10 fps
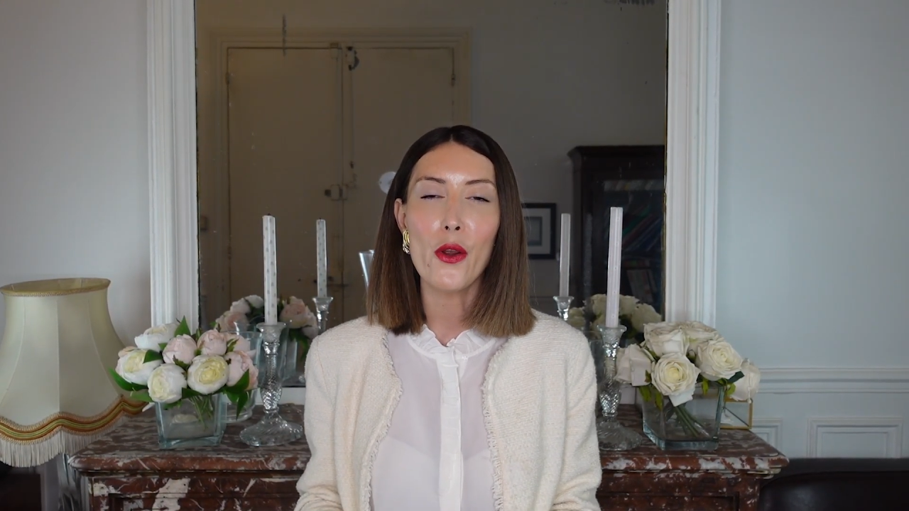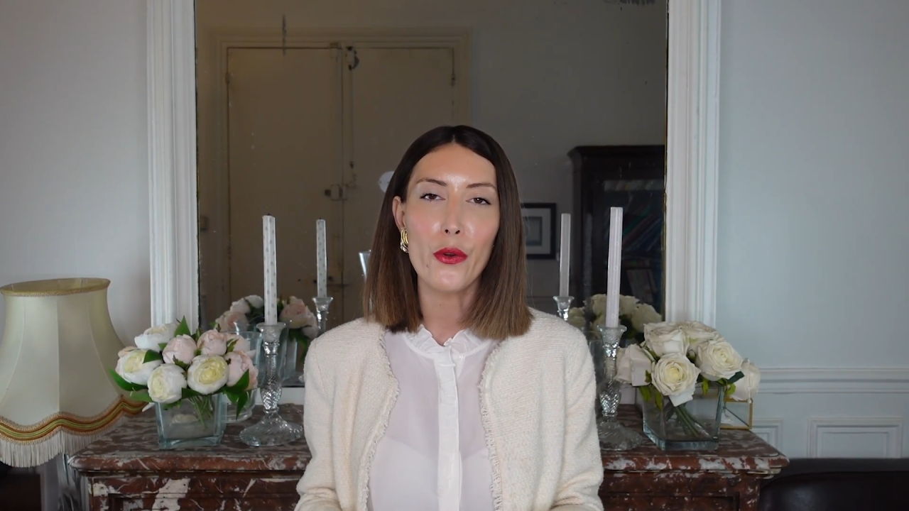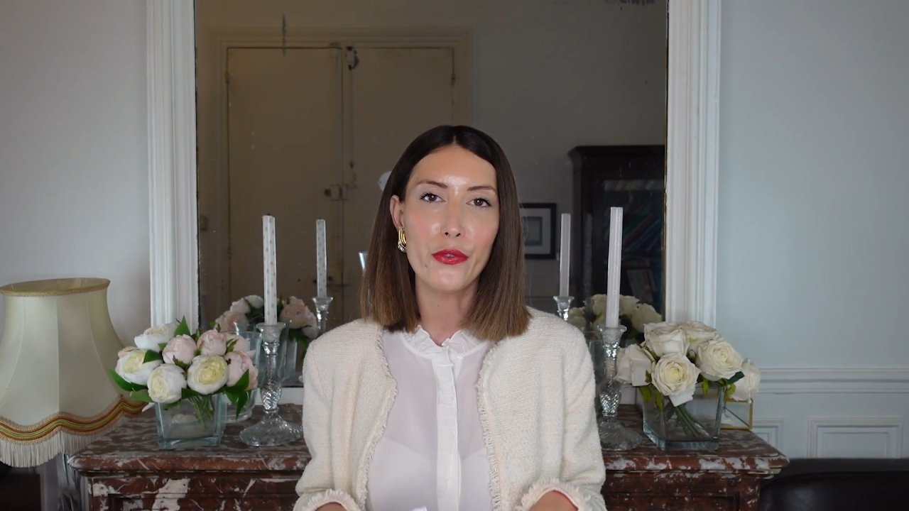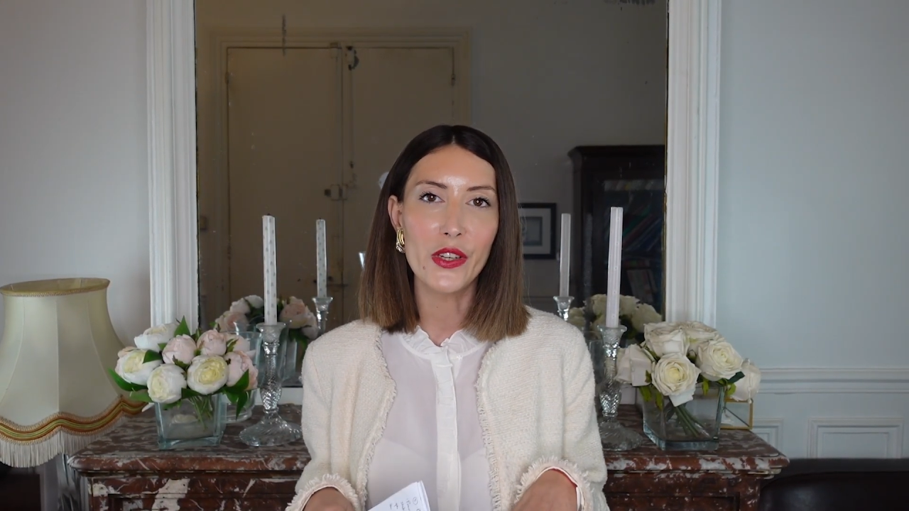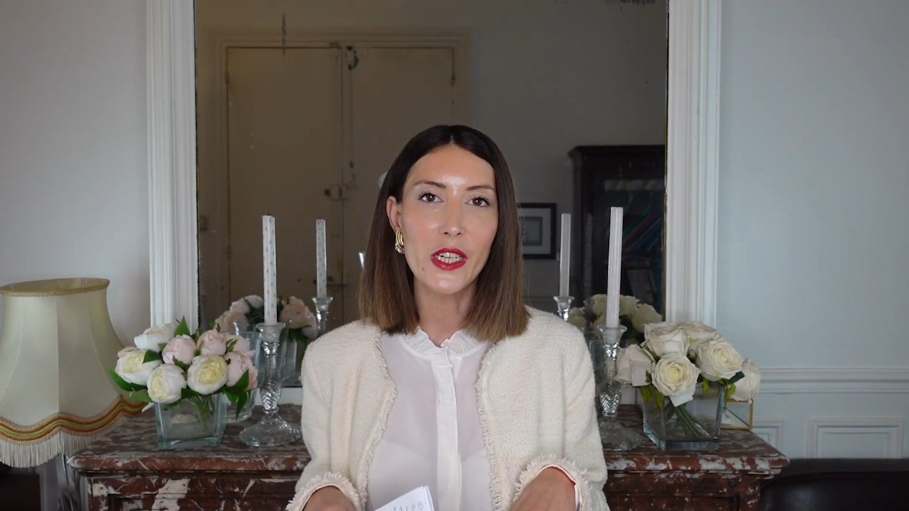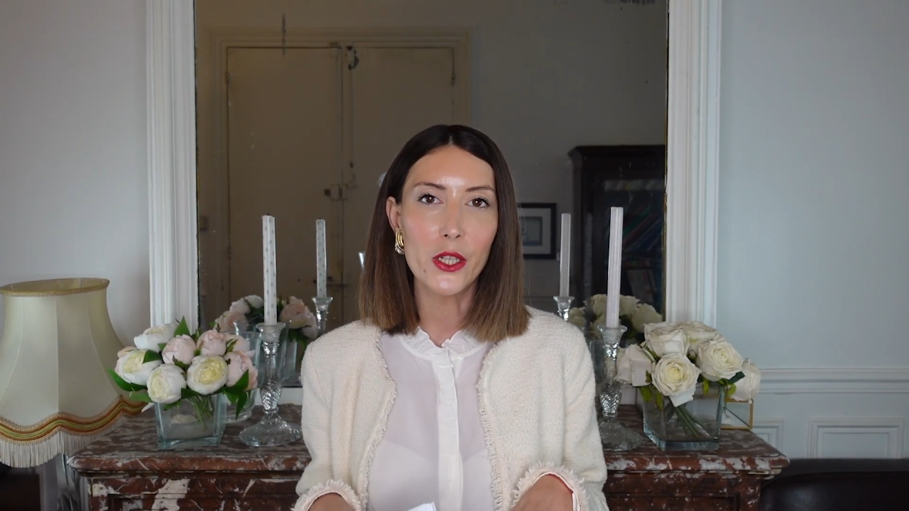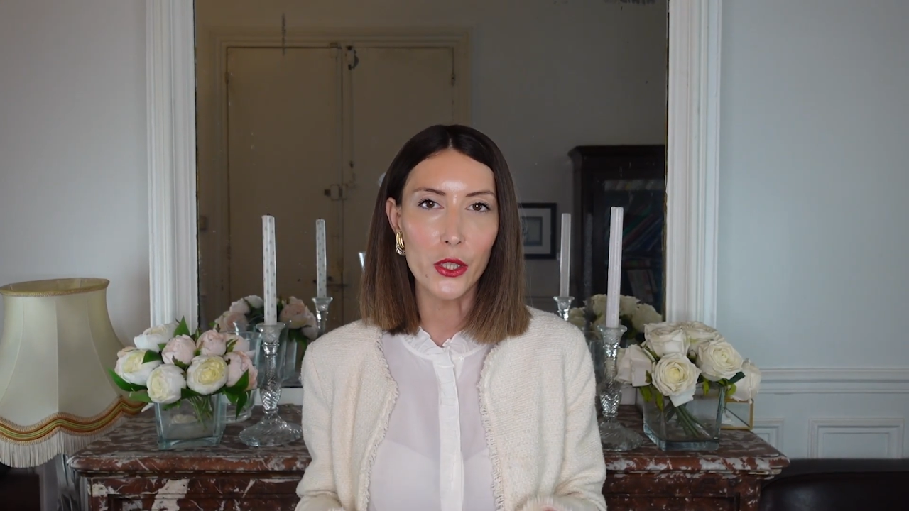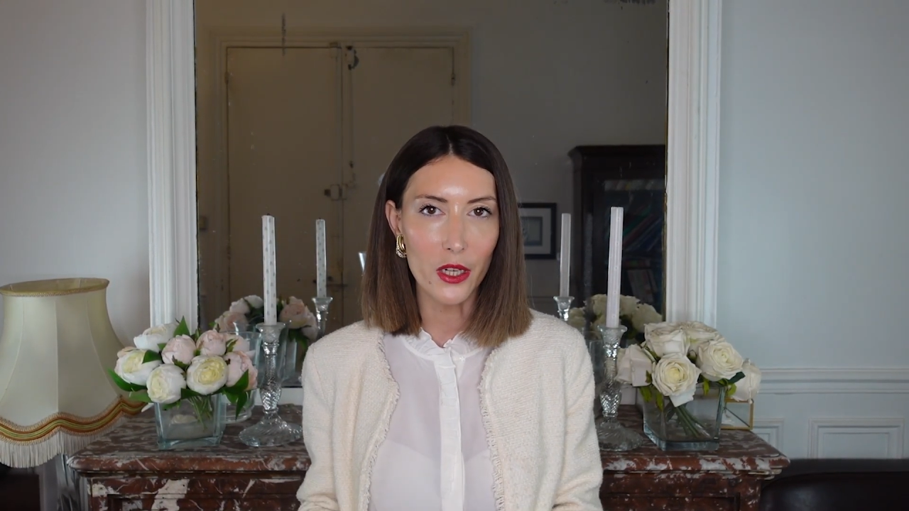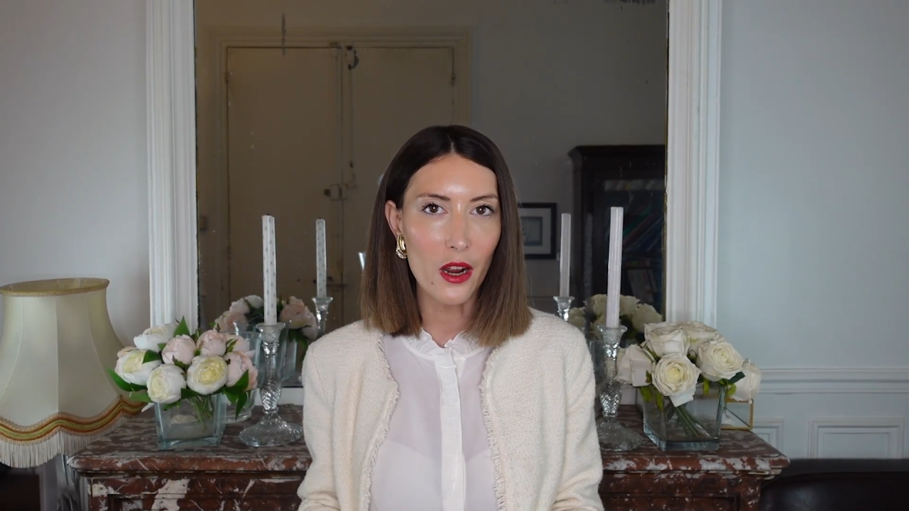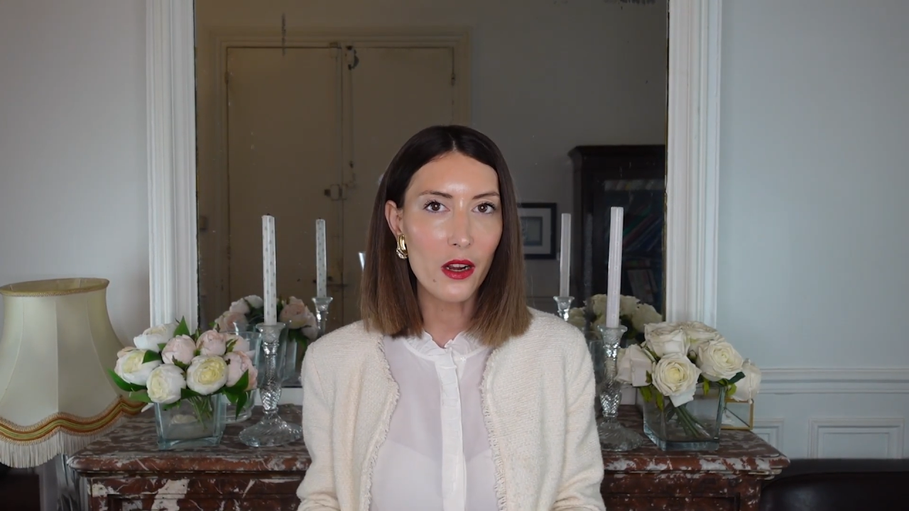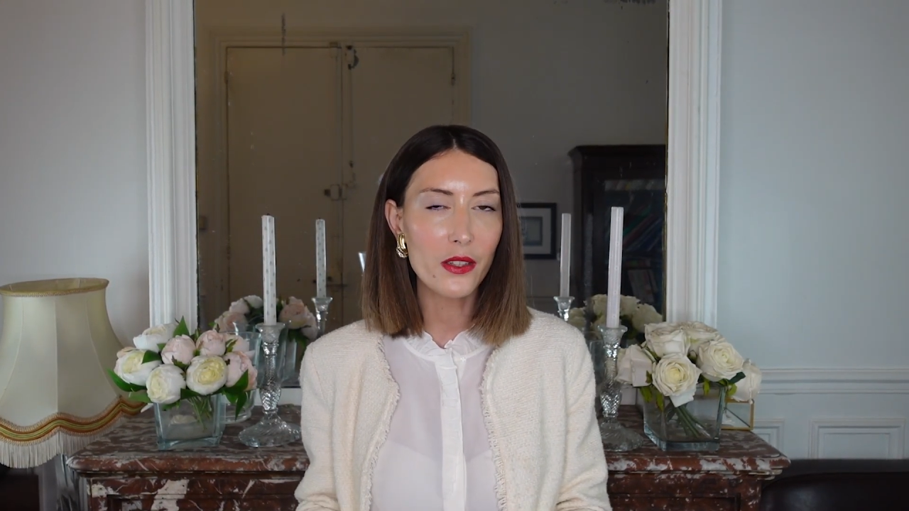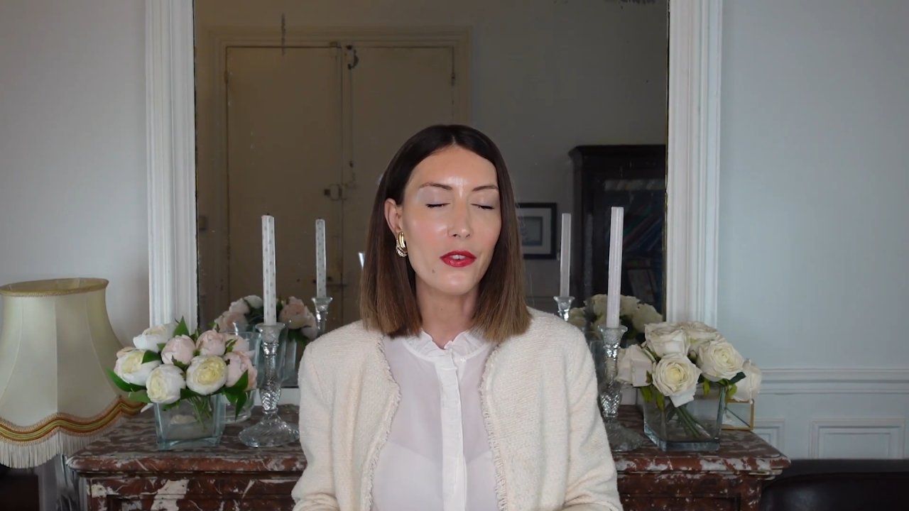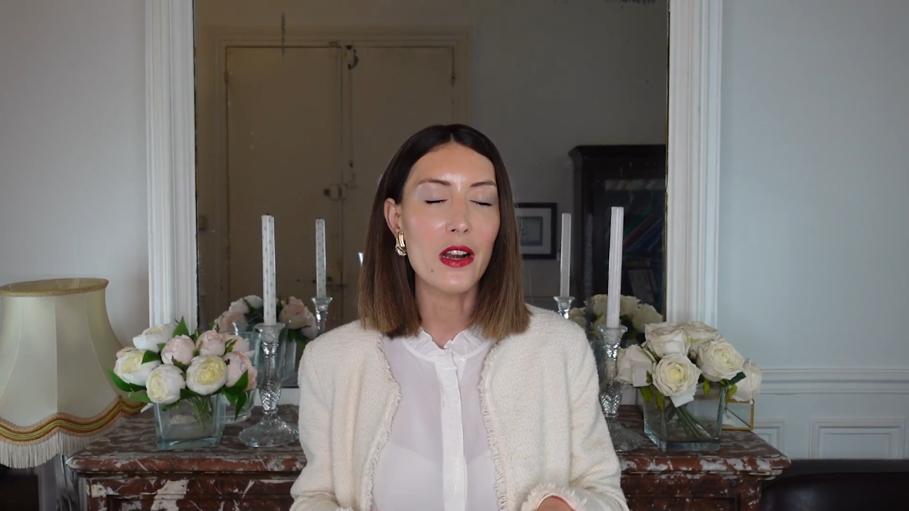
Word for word: earthy colors.